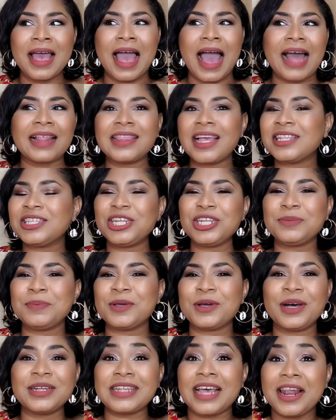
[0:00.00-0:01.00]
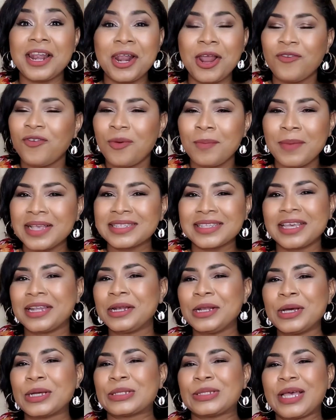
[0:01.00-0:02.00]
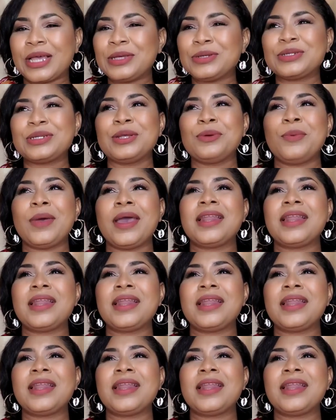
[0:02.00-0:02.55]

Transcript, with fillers: and that's just because I love how my skin looks. I usually wear